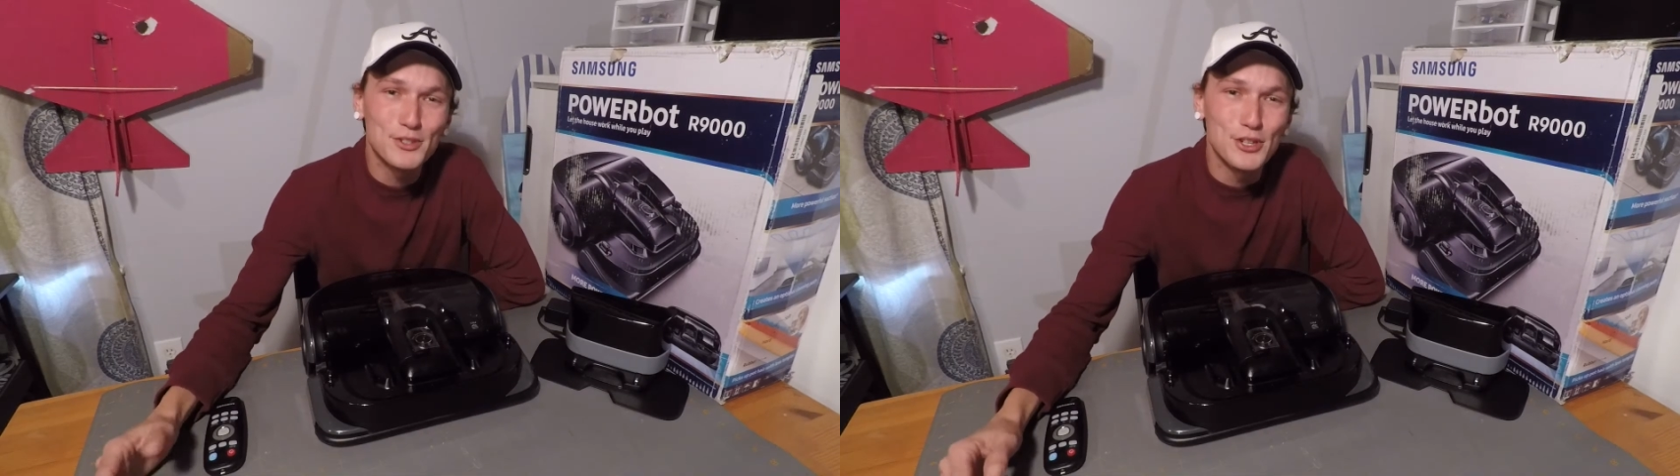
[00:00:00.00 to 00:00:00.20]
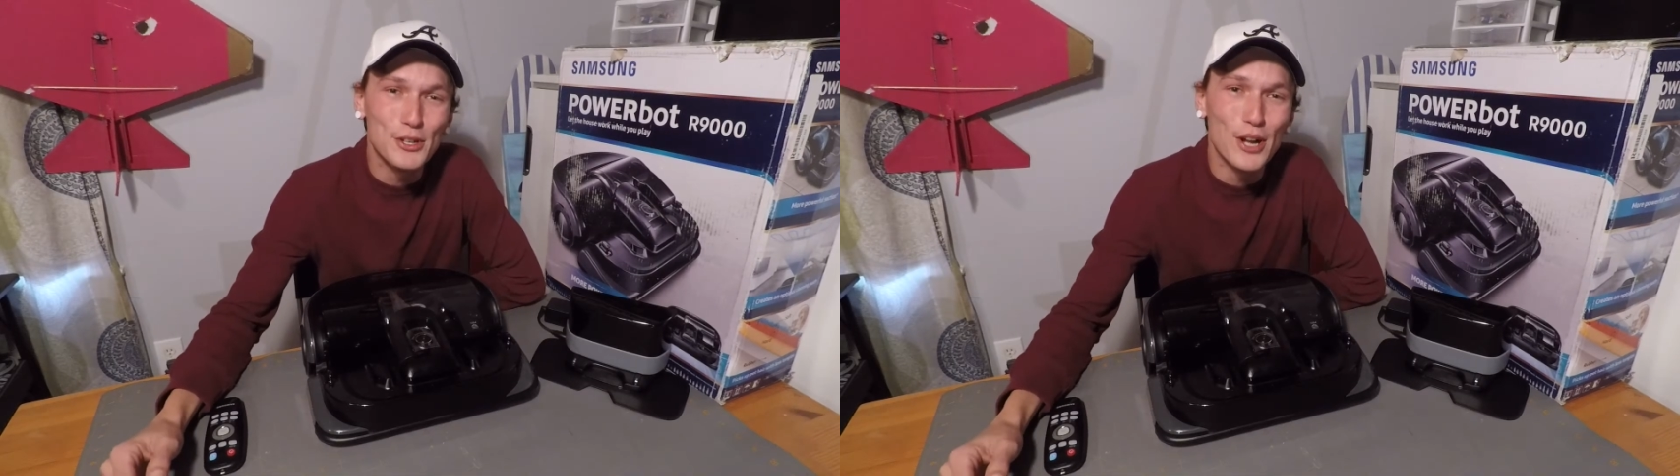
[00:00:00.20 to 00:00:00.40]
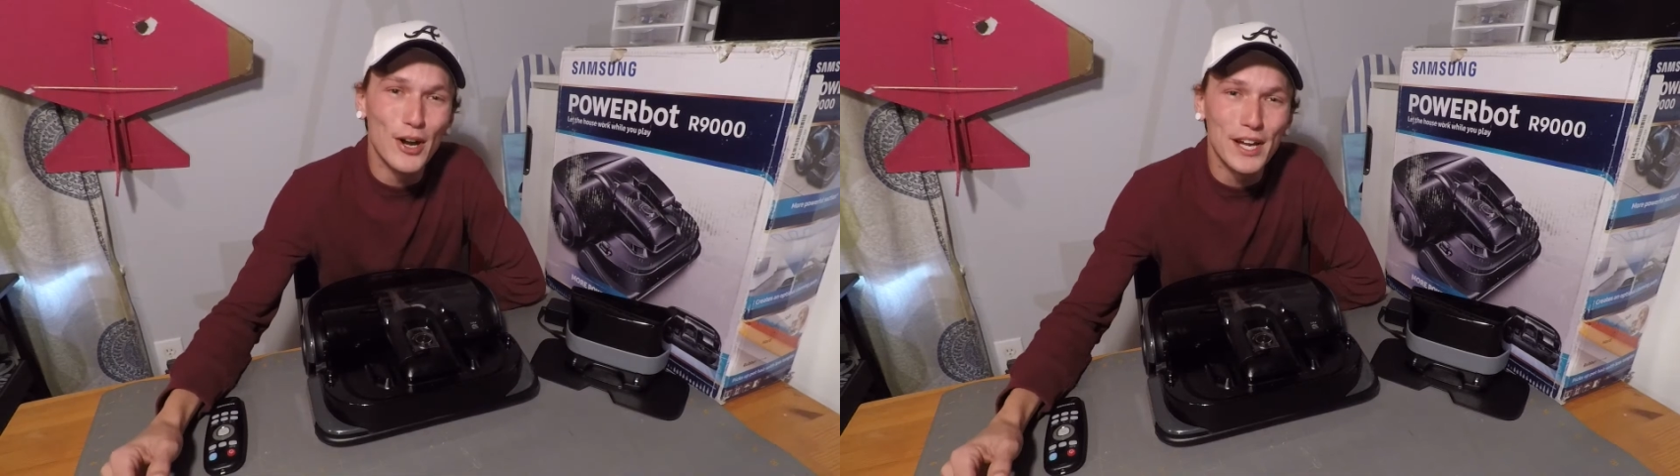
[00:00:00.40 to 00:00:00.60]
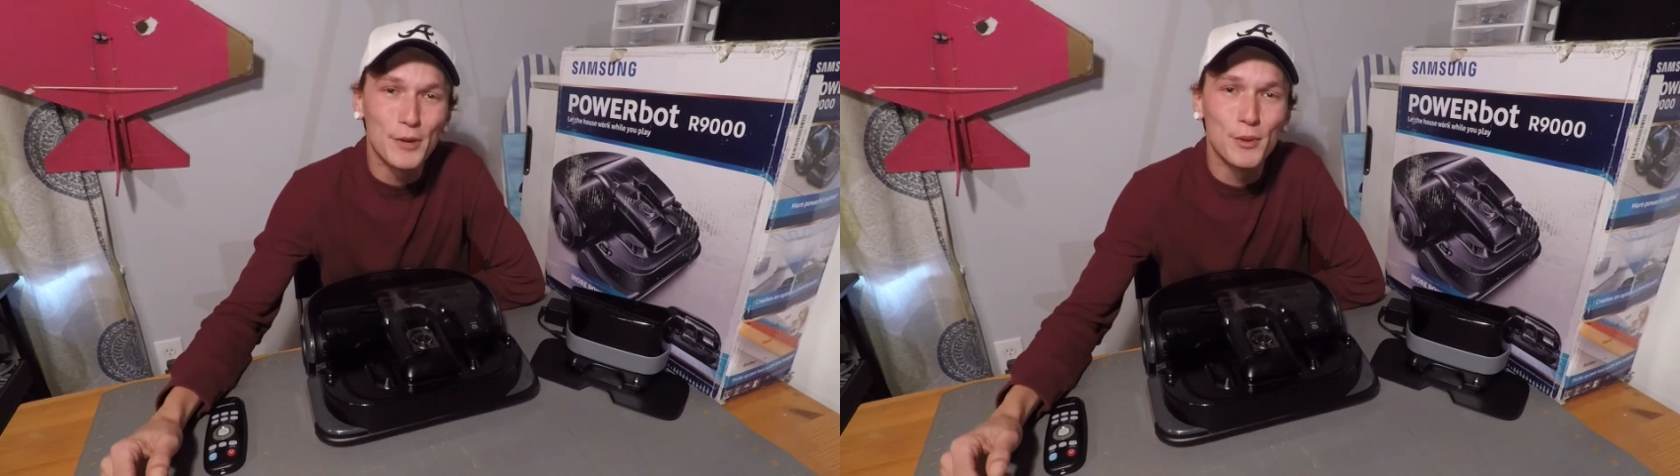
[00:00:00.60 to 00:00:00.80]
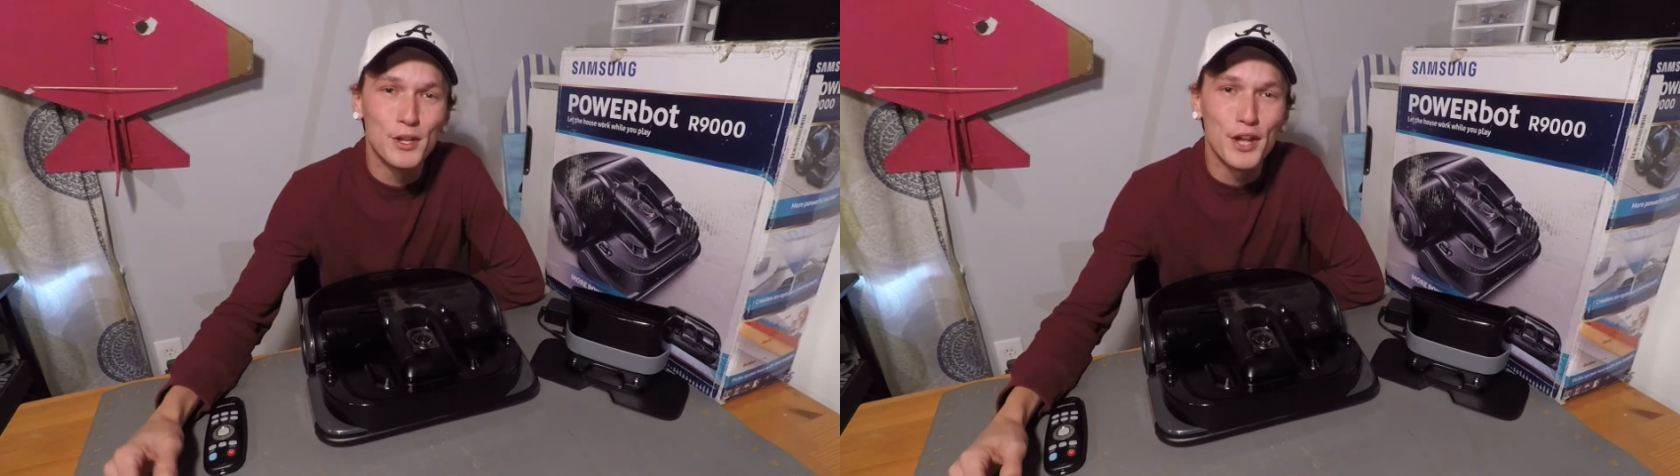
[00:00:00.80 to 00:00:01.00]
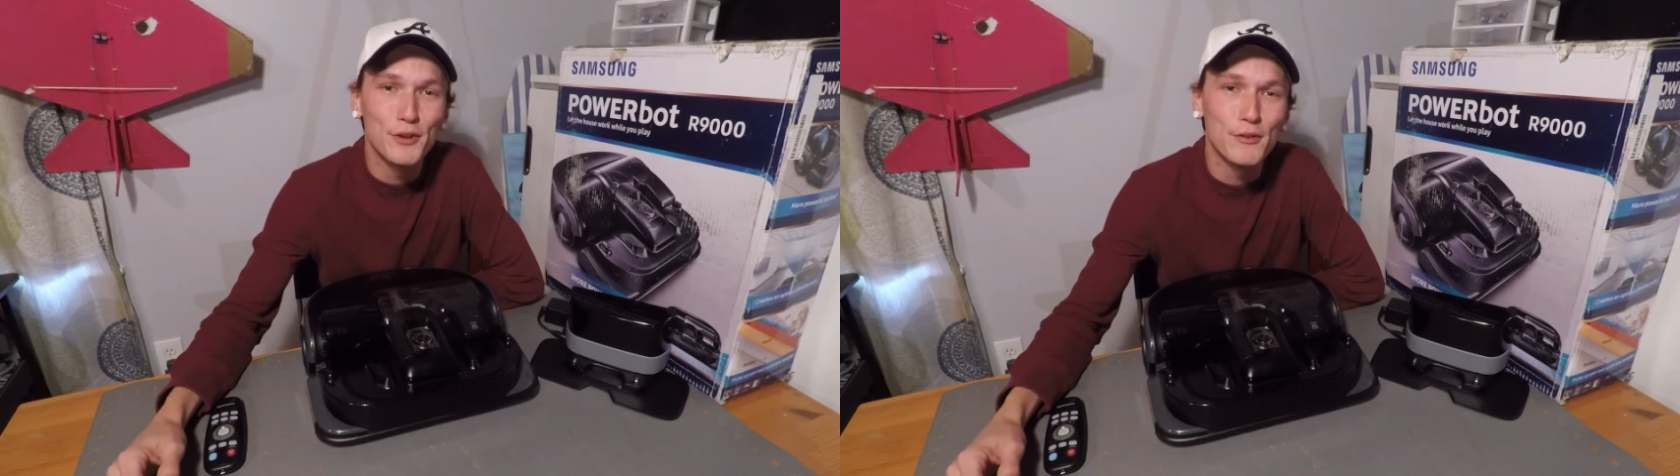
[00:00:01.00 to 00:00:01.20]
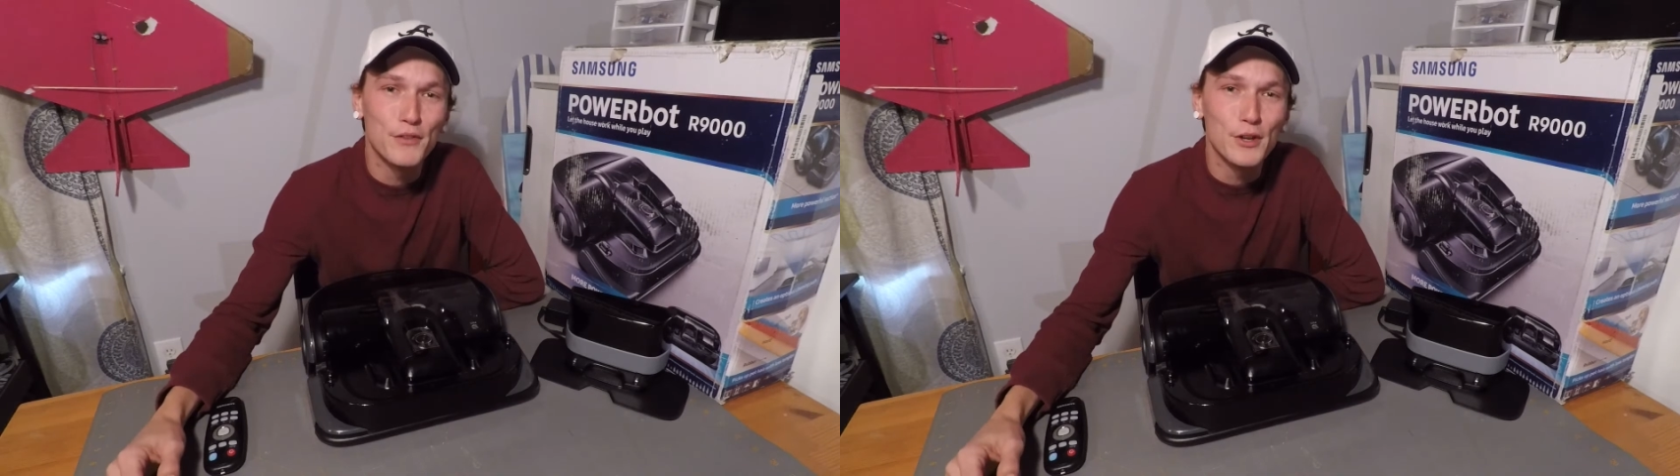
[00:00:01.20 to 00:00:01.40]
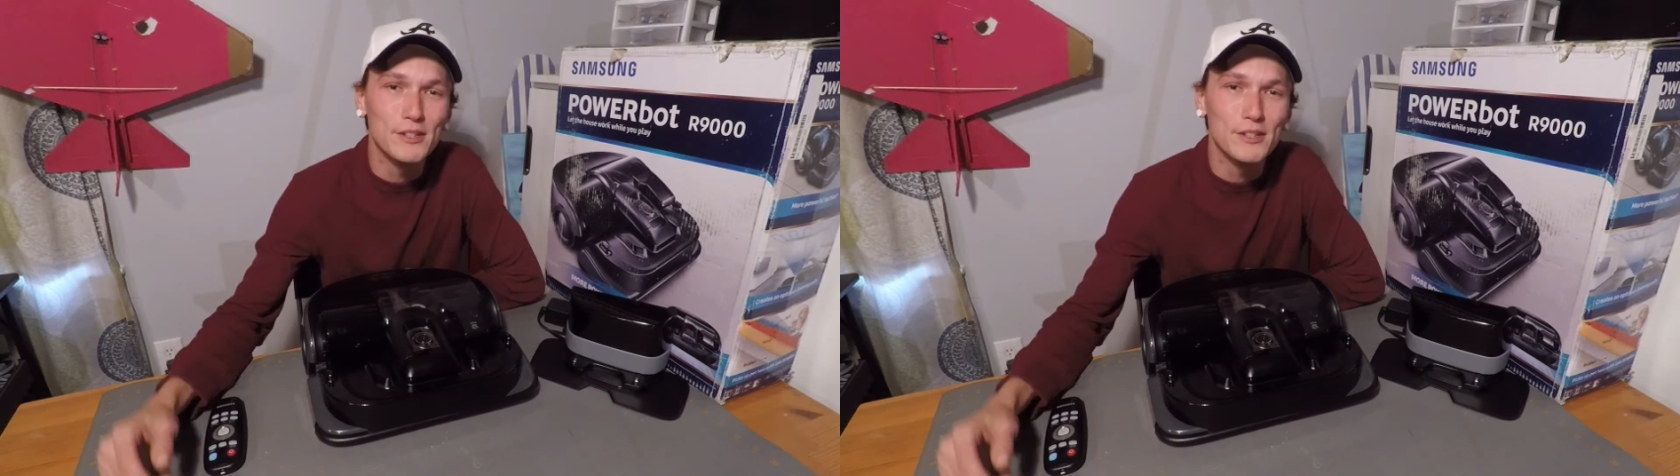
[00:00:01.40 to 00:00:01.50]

Do-It-All here with another review,